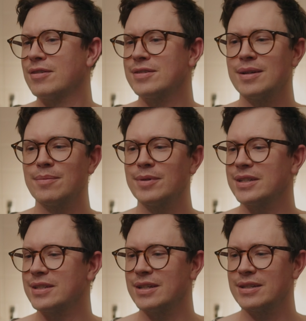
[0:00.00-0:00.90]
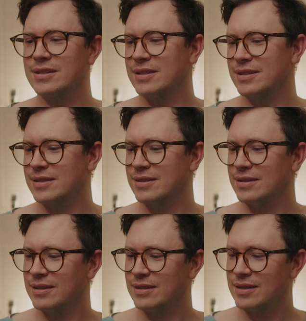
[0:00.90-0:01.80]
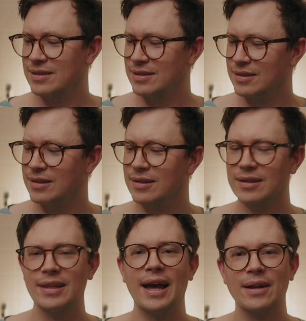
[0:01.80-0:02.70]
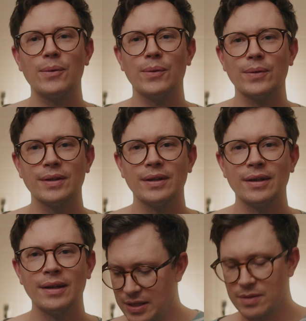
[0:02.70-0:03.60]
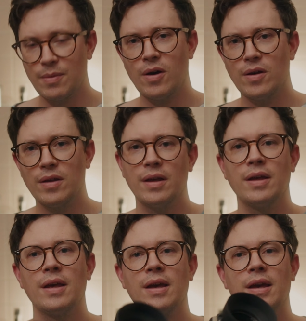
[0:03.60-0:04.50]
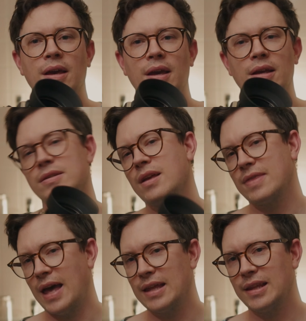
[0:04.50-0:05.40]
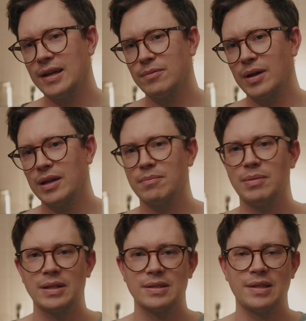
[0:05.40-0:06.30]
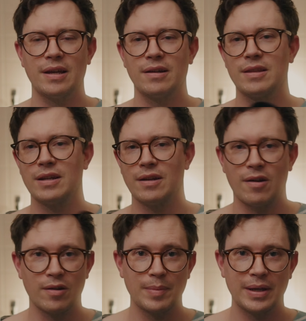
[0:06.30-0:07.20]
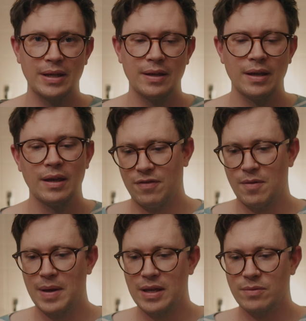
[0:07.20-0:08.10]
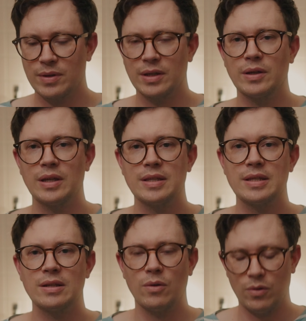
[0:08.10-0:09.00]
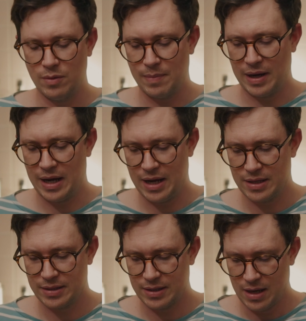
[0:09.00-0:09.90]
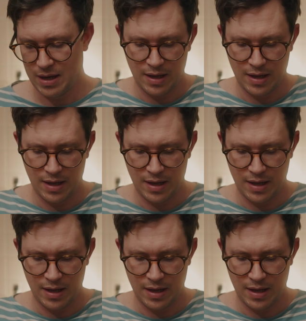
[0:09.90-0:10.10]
For some reason, it doesn't look that old. It's small. It's not that lightweight, but it's lighter than an RB. For me, it's really easy to hold in my hands.